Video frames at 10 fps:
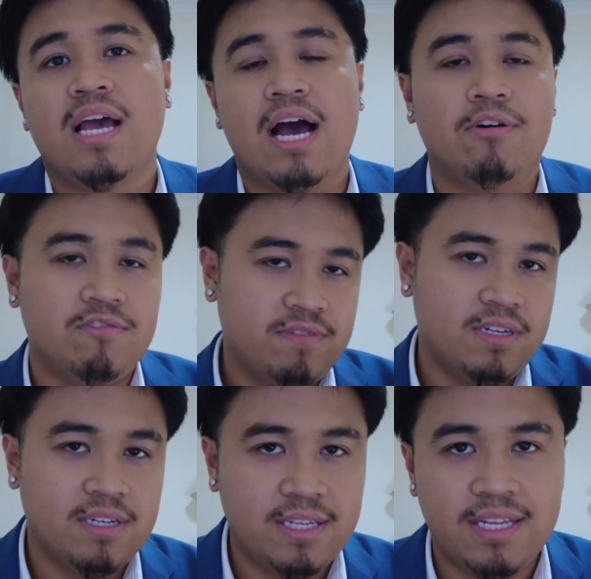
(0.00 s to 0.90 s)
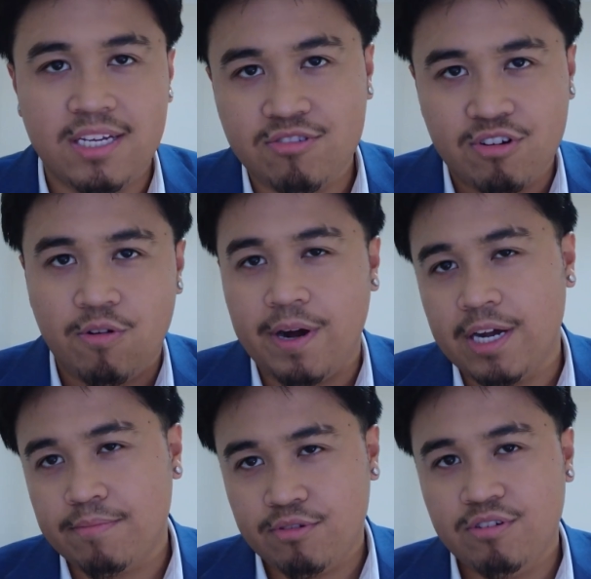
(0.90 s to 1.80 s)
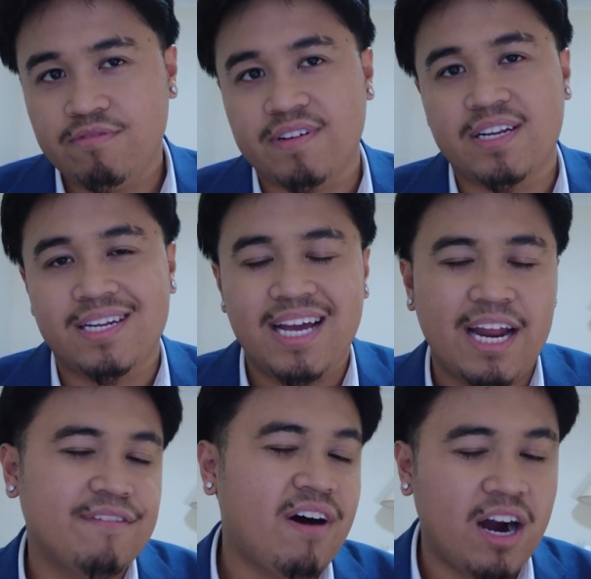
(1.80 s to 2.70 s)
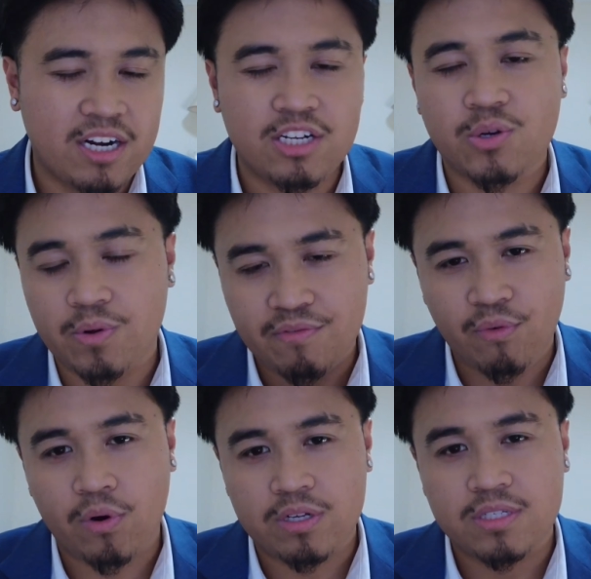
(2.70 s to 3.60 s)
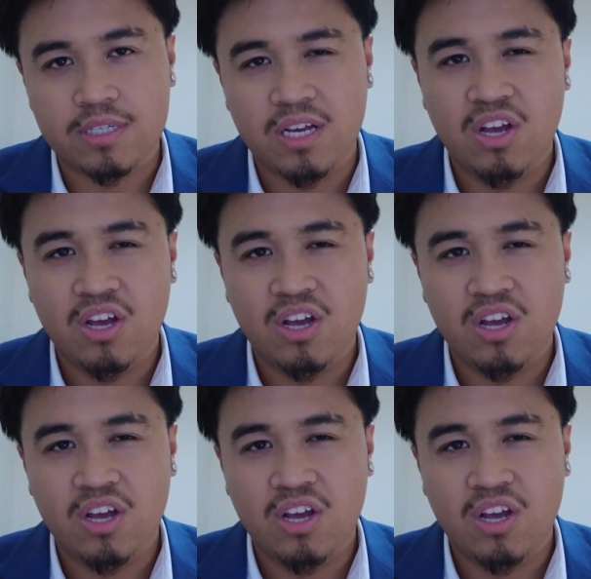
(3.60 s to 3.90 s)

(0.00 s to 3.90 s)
However, these require proof and kind of harder to enforce